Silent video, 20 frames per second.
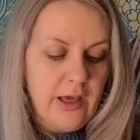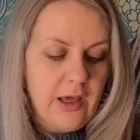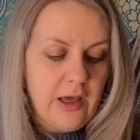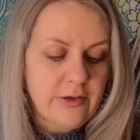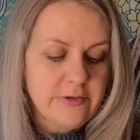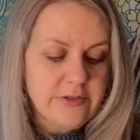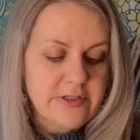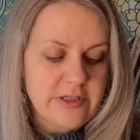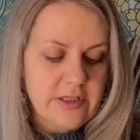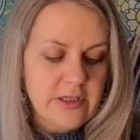
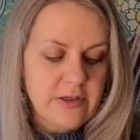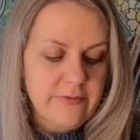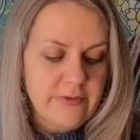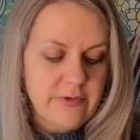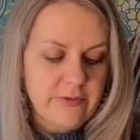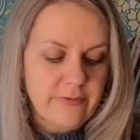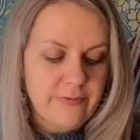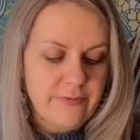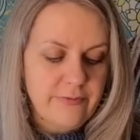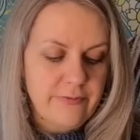received
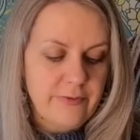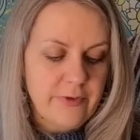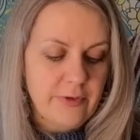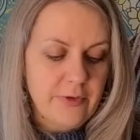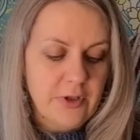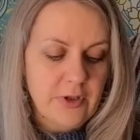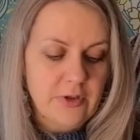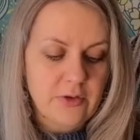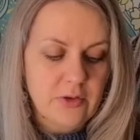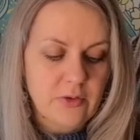a
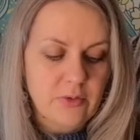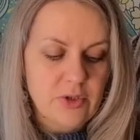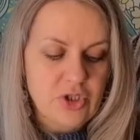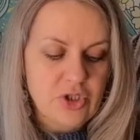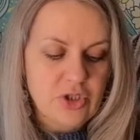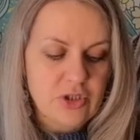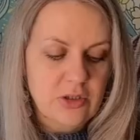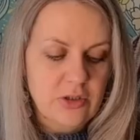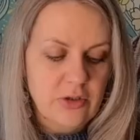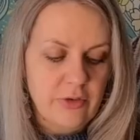very good
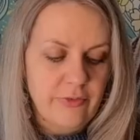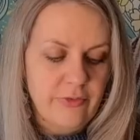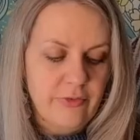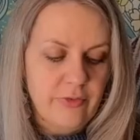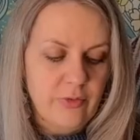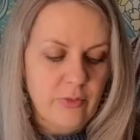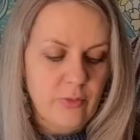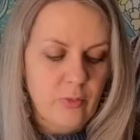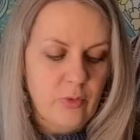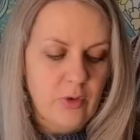question
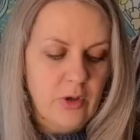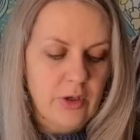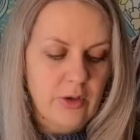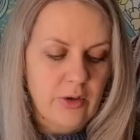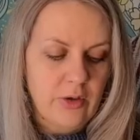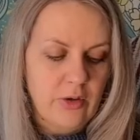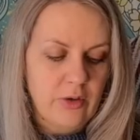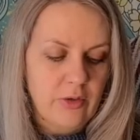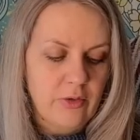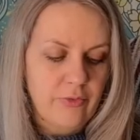from one
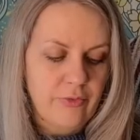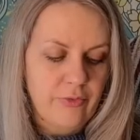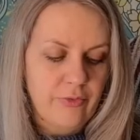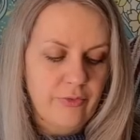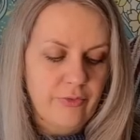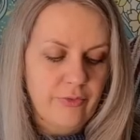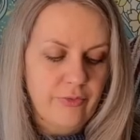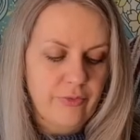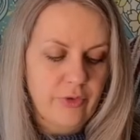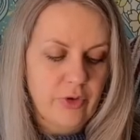
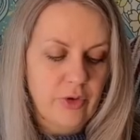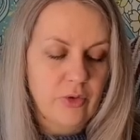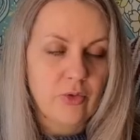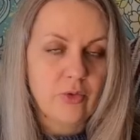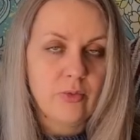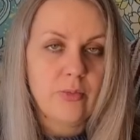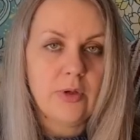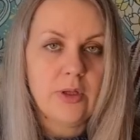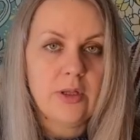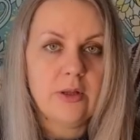of
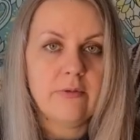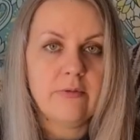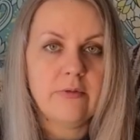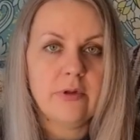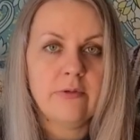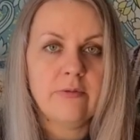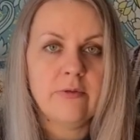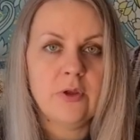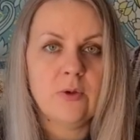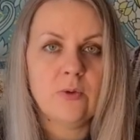you, my
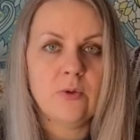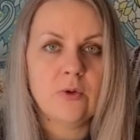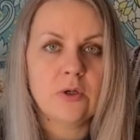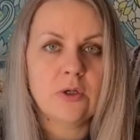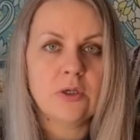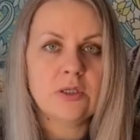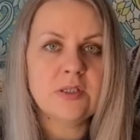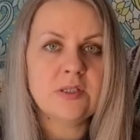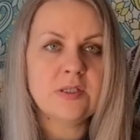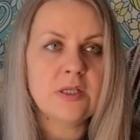lovely
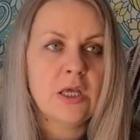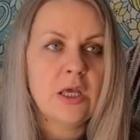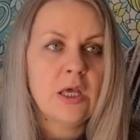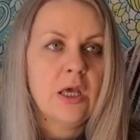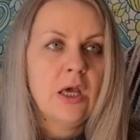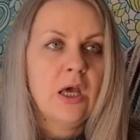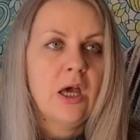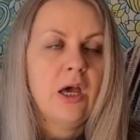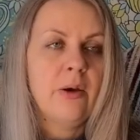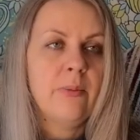viewers,
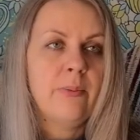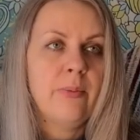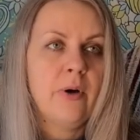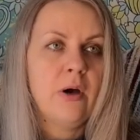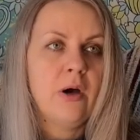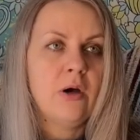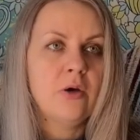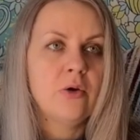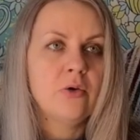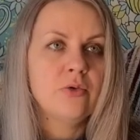
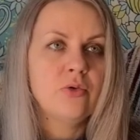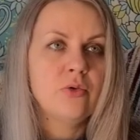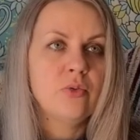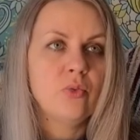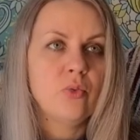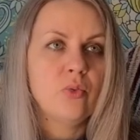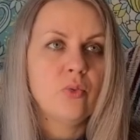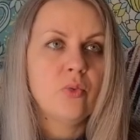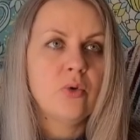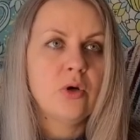about
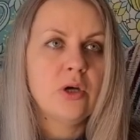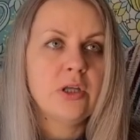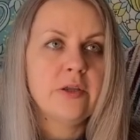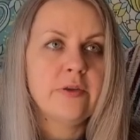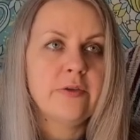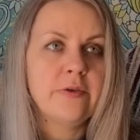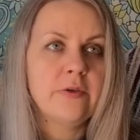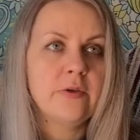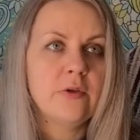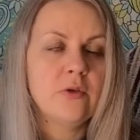
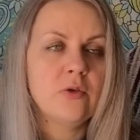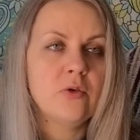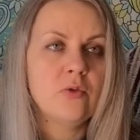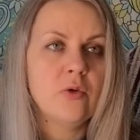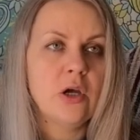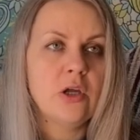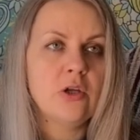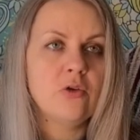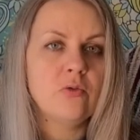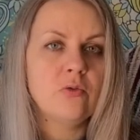what do
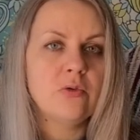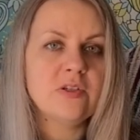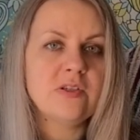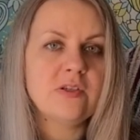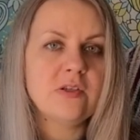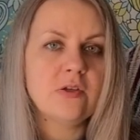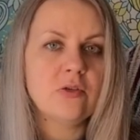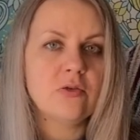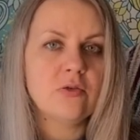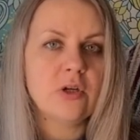I do, what's
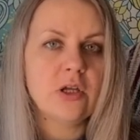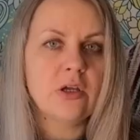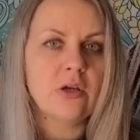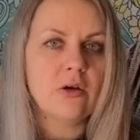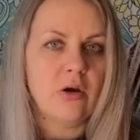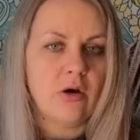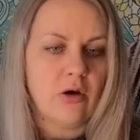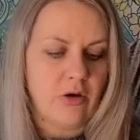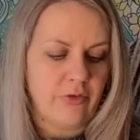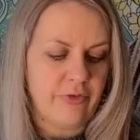the trick
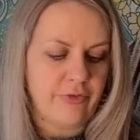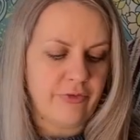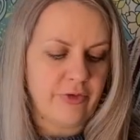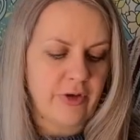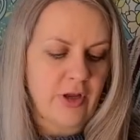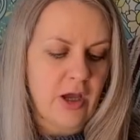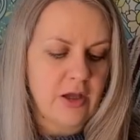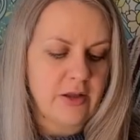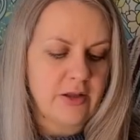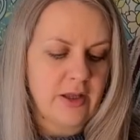of
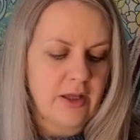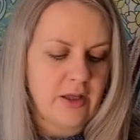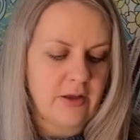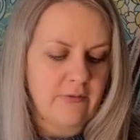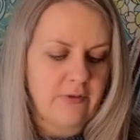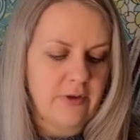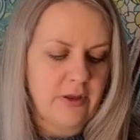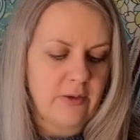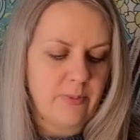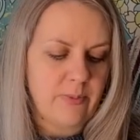not
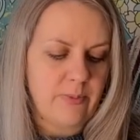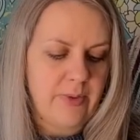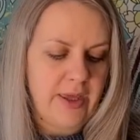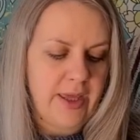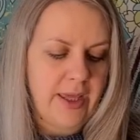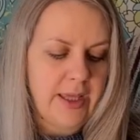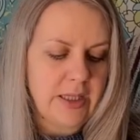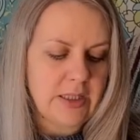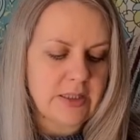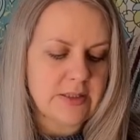having
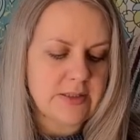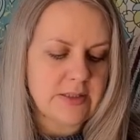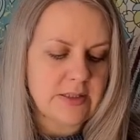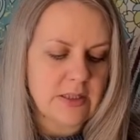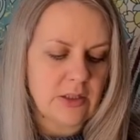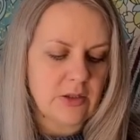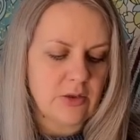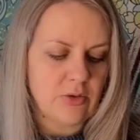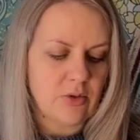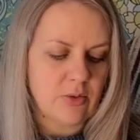pains
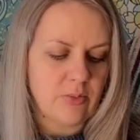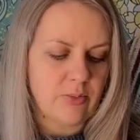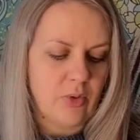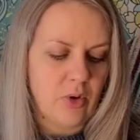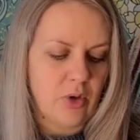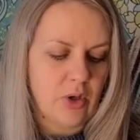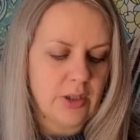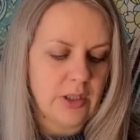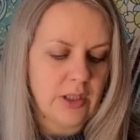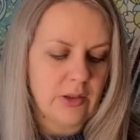in your
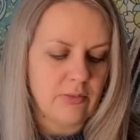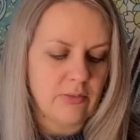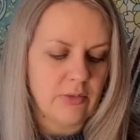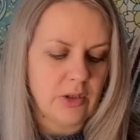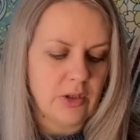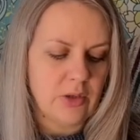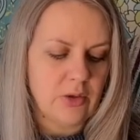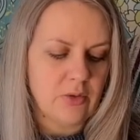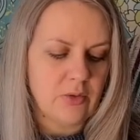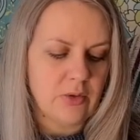body
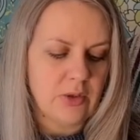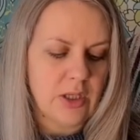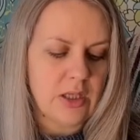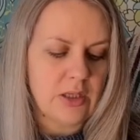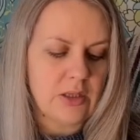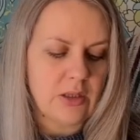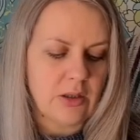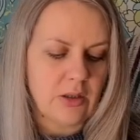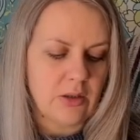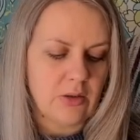when you
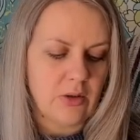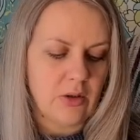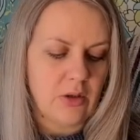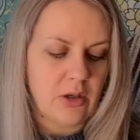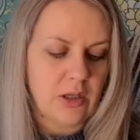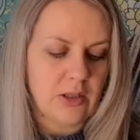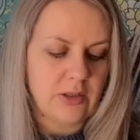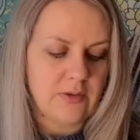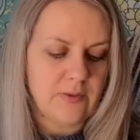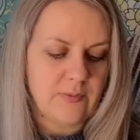knit a lot.